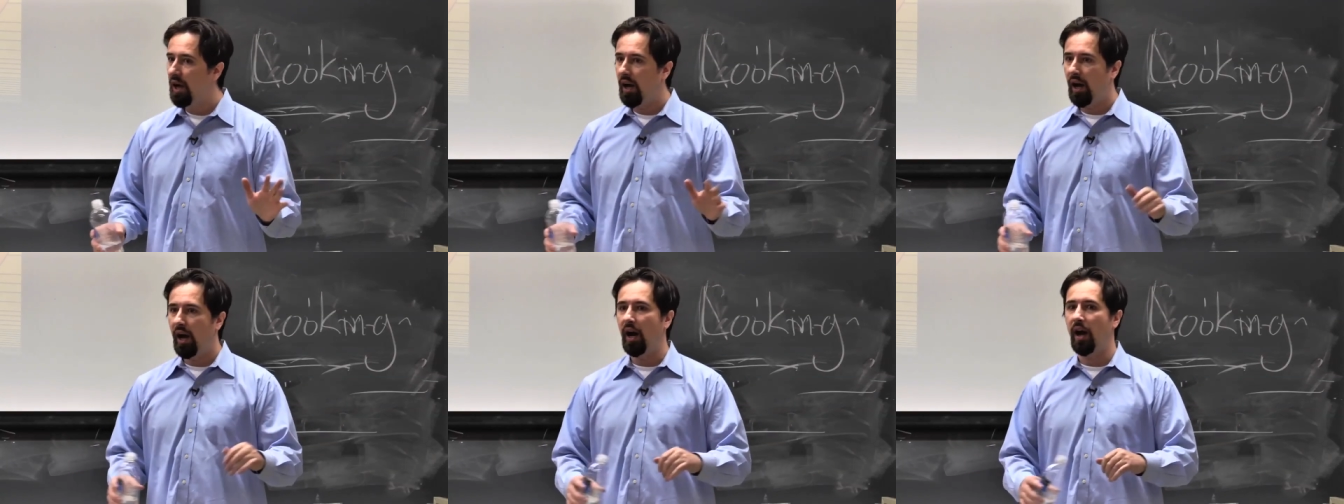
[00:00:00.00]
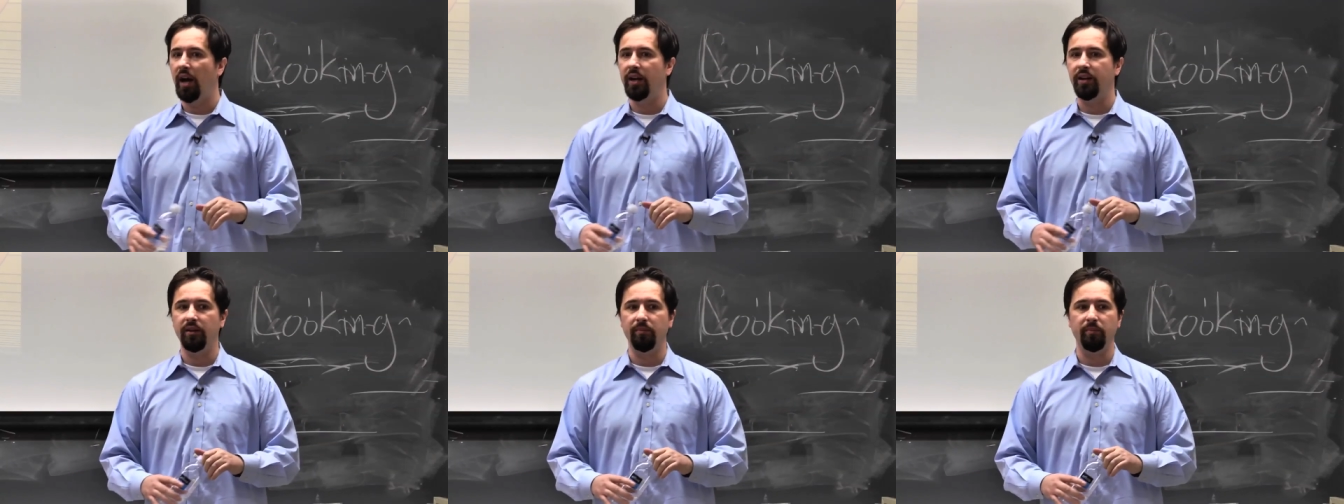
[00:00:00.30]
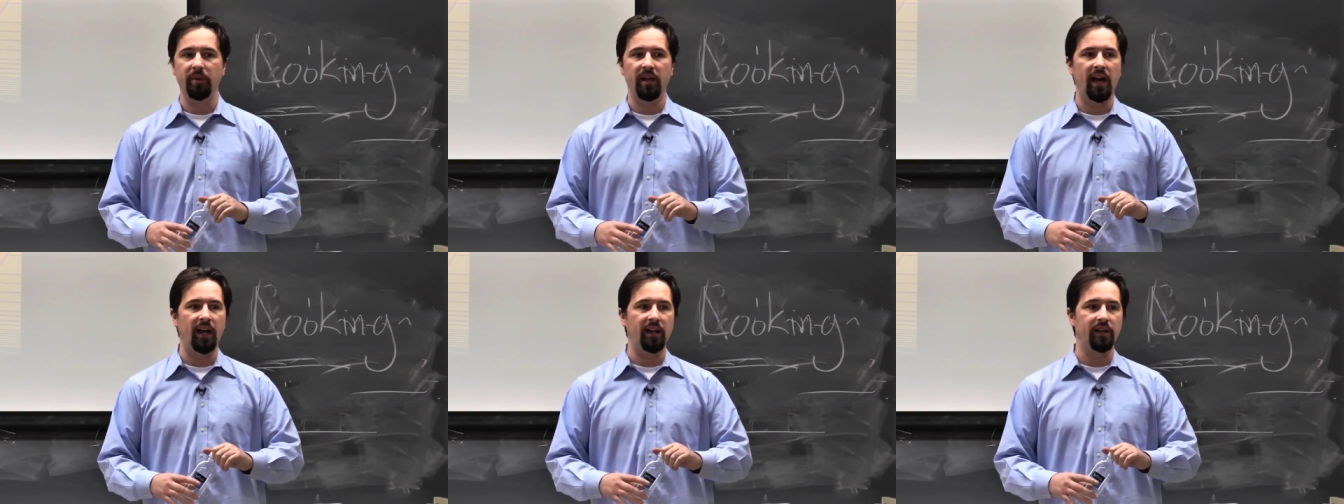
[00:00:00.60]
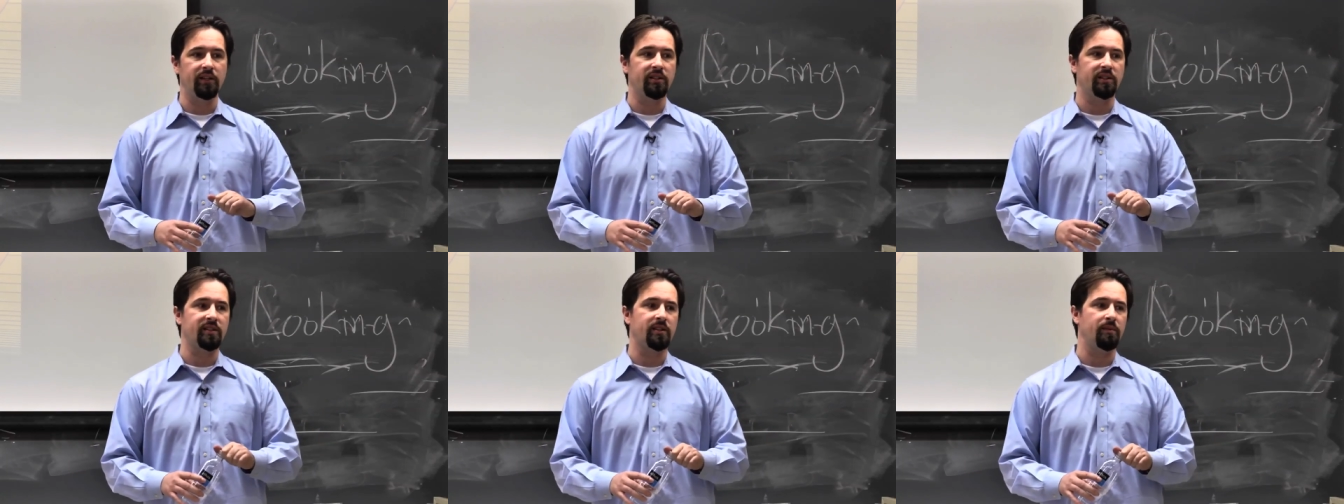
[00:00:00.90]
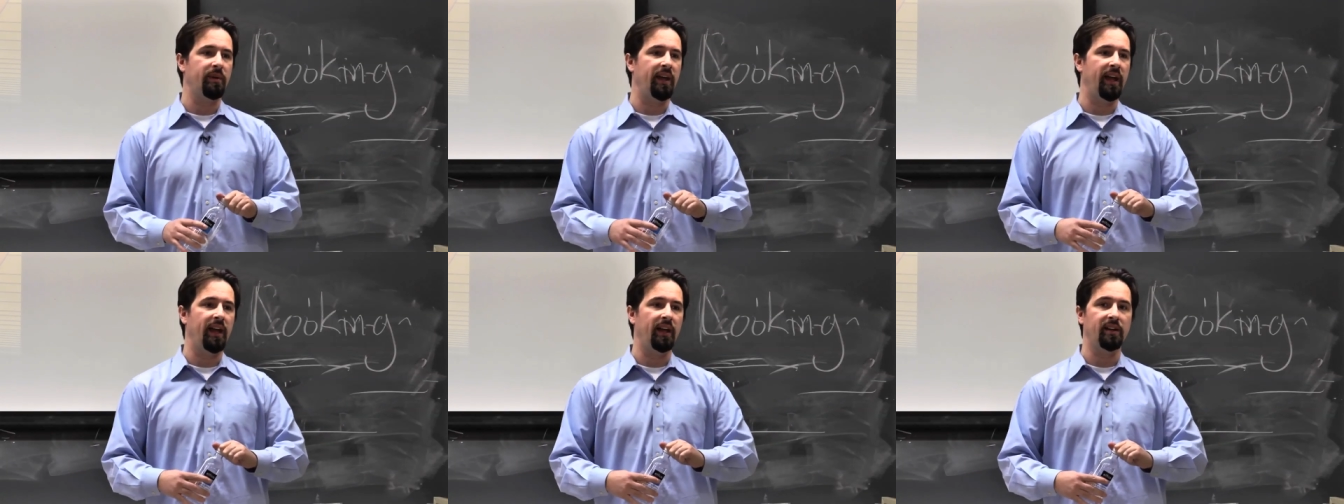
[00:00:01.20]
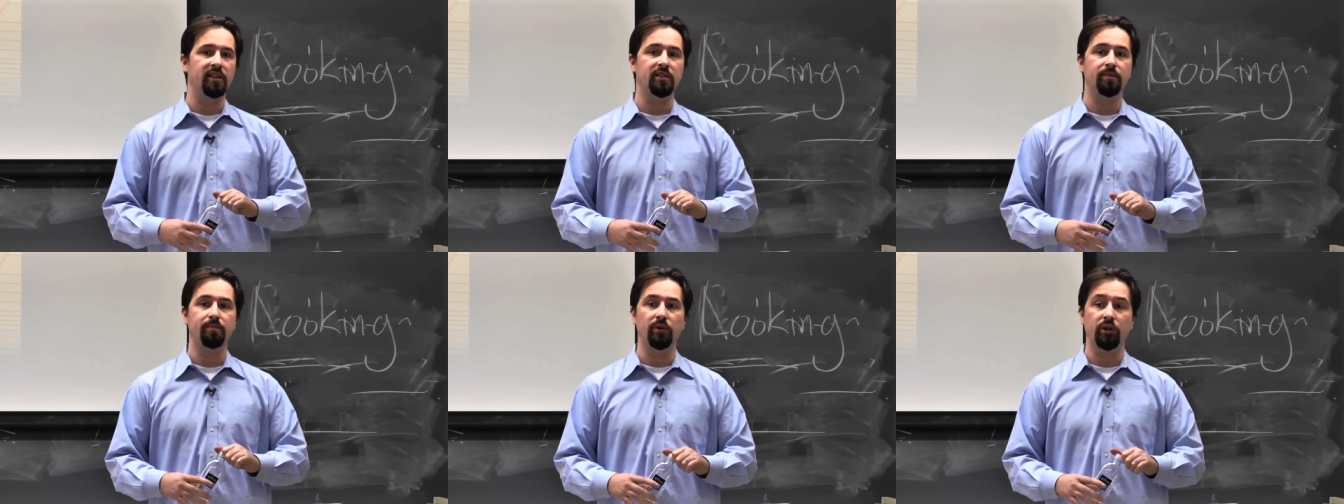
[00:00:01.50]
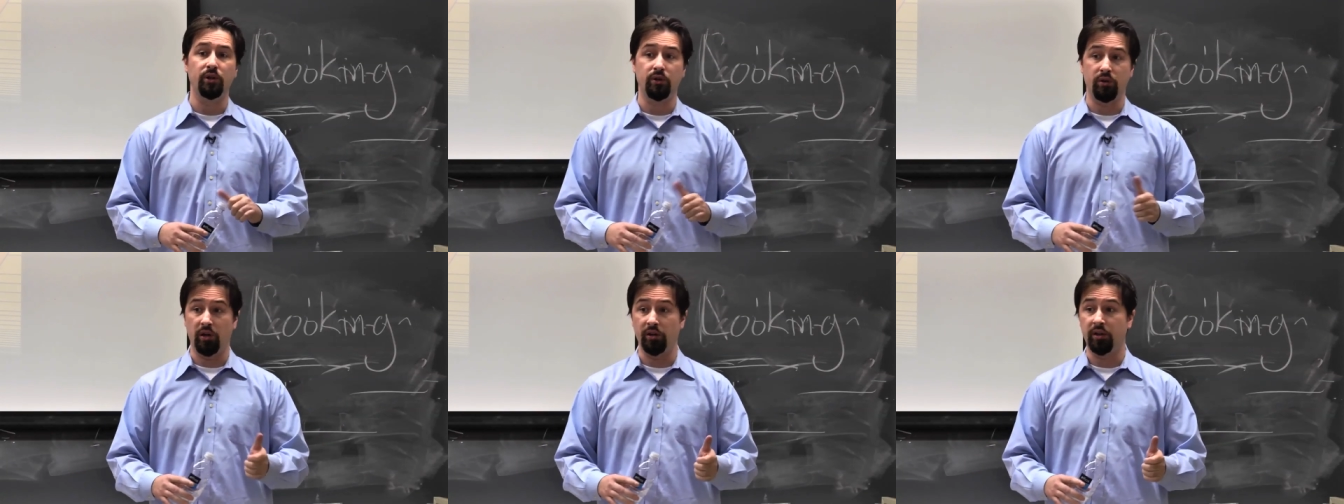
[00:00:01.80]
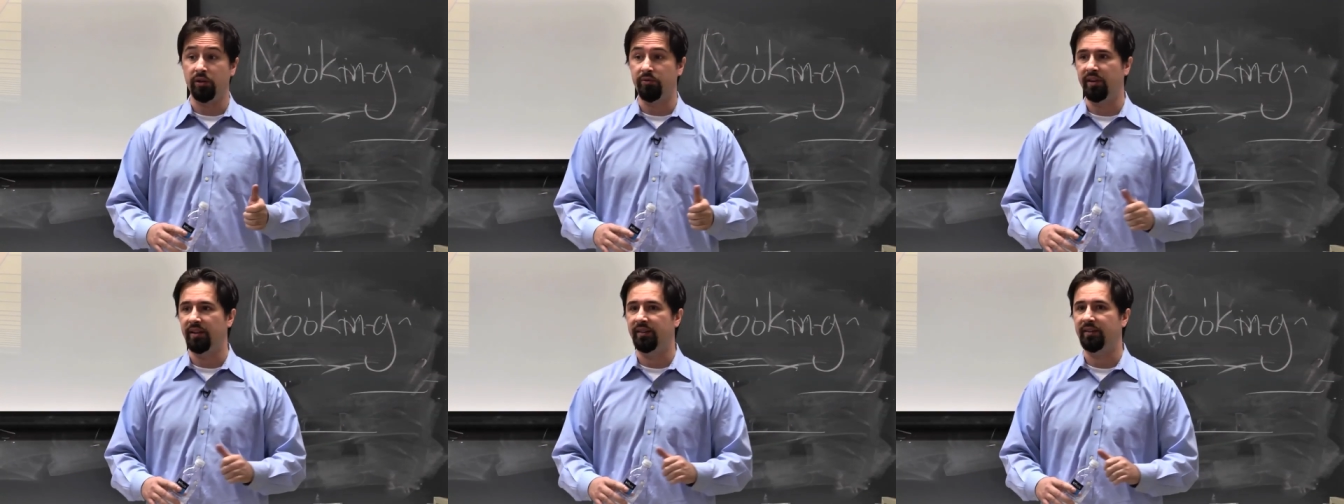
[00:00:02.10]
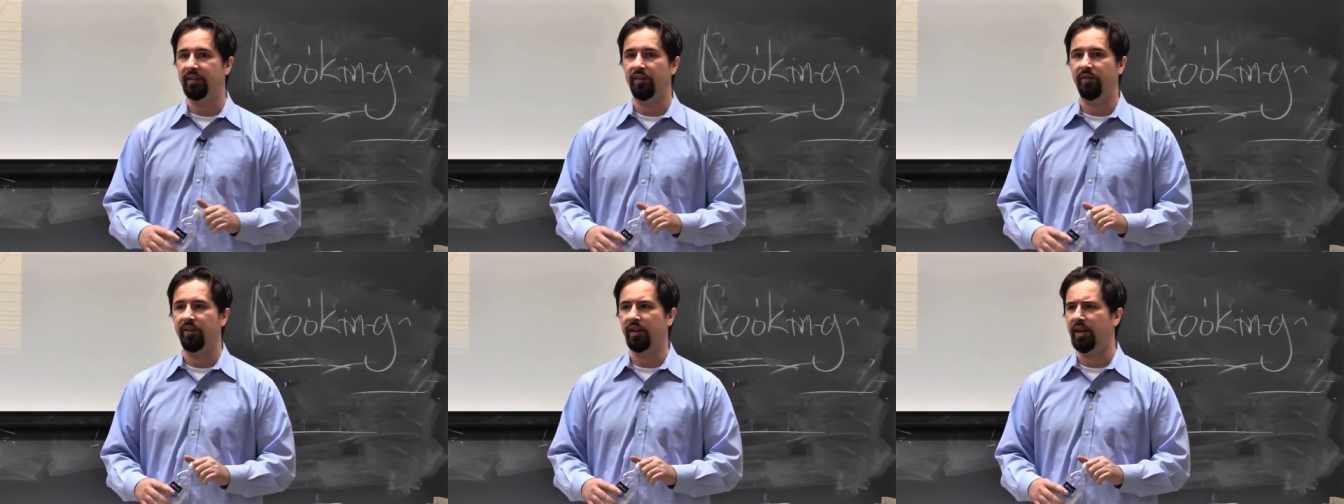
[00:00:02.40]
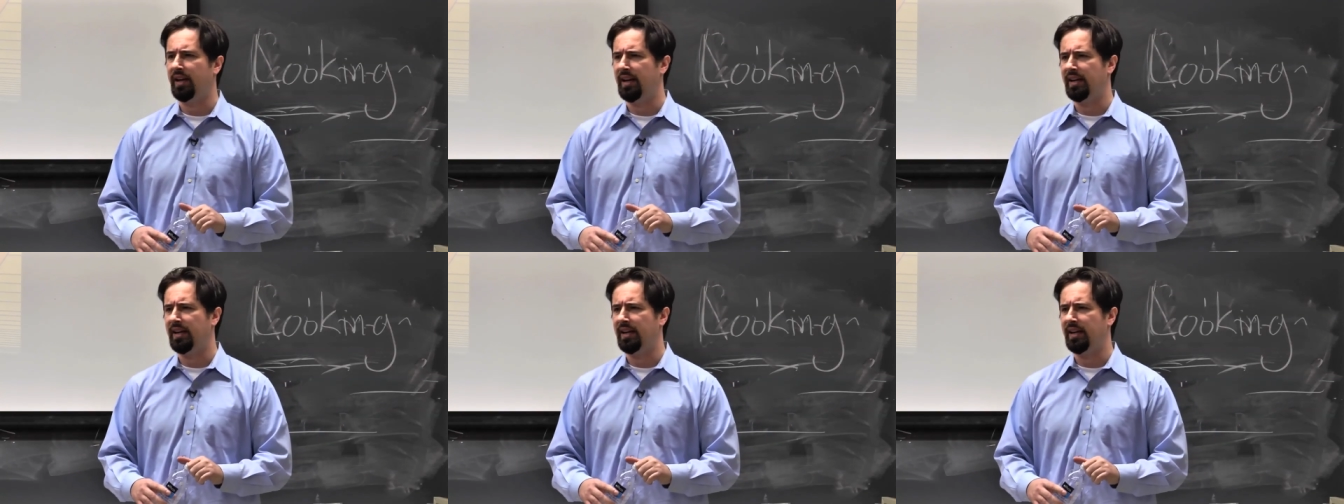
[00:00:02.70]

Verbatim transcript: Uh, Mihaly Csikszentmihalyi's book on creativity